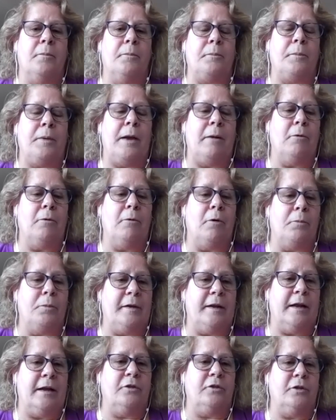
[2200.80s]
payroll
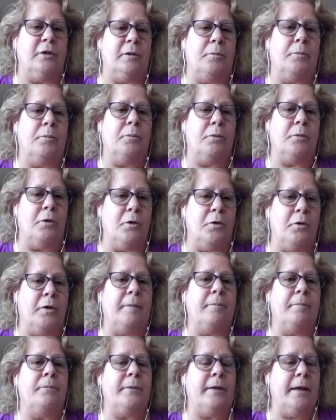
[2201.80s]
protection
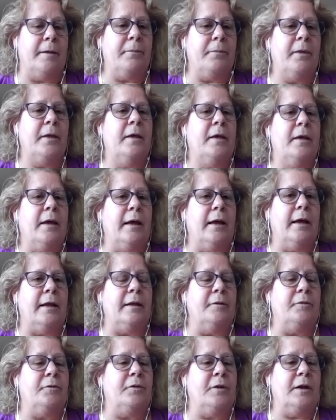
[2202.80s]
program. Yep. And
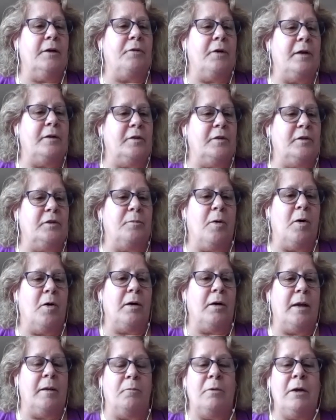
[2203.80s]
if as a
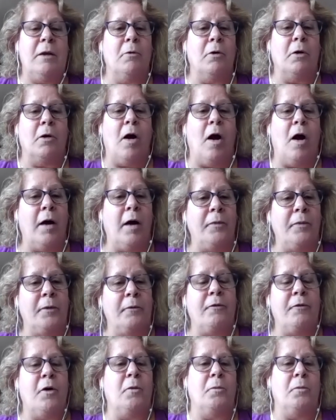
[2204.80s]
small, and we were on the
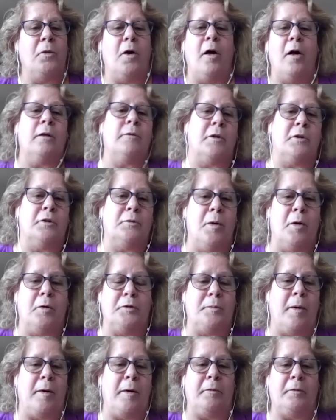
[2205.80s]
phone with all of our small
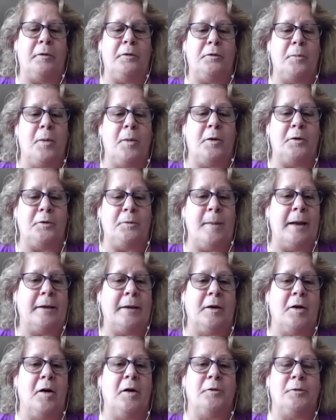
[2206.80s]

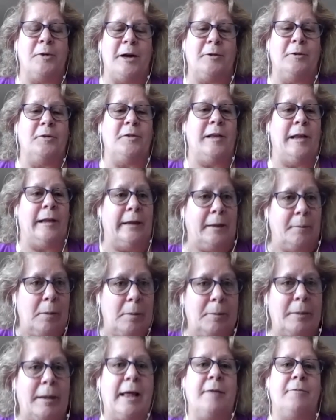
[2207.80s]
SMACNA contractors, telling them
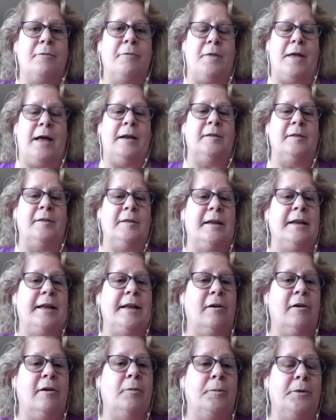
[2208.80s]
apply for that. It's going
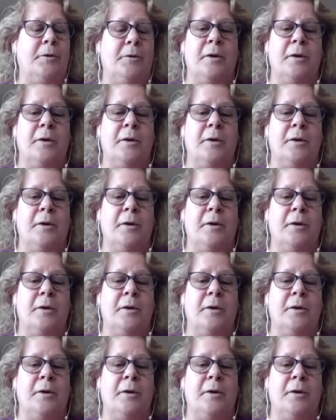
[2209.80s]
to help you.